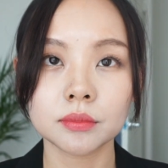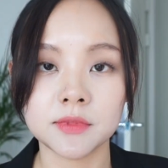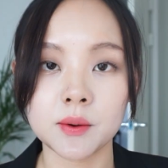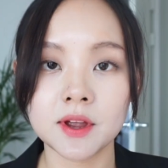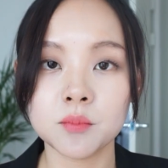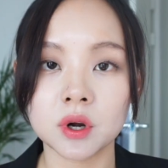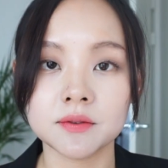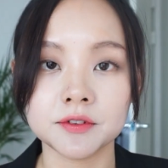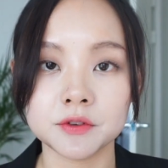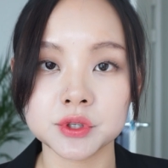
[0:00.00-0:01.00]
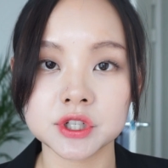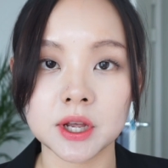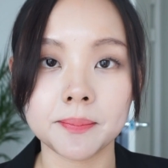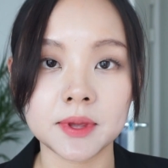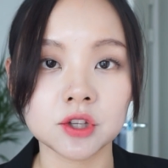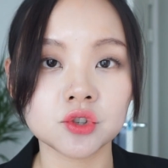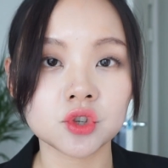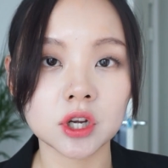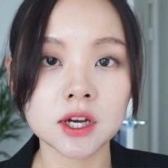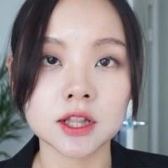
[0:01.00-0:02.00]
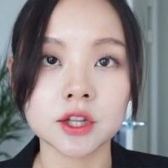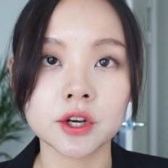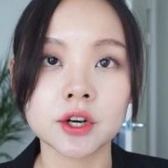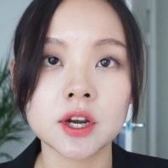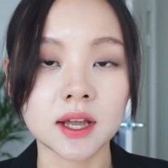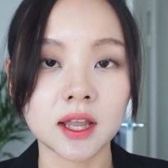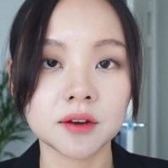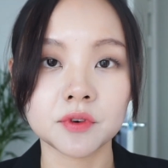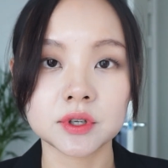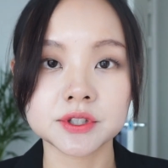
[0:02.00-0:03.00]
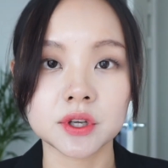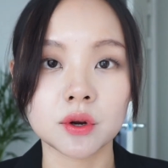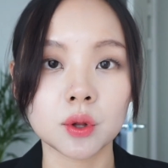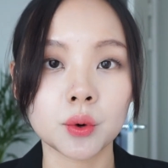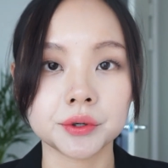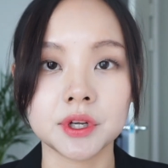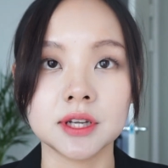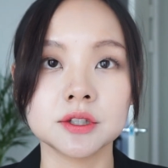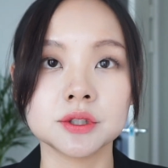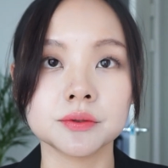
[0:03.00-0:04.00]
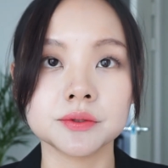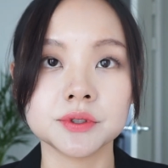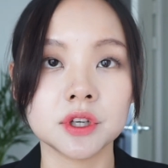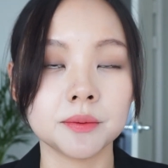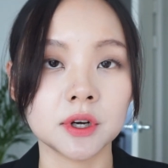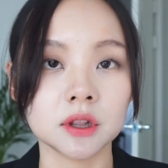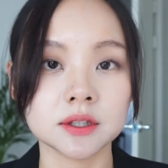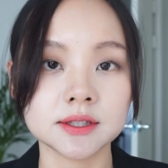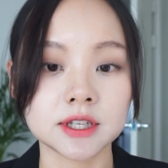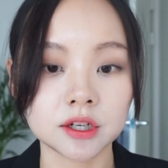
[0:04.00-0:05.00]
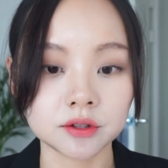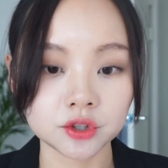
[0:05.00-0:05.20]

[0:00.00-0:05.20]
Now we have more of a fuchsia peach color. Again, very subtle coral undertones. You can barely see it in the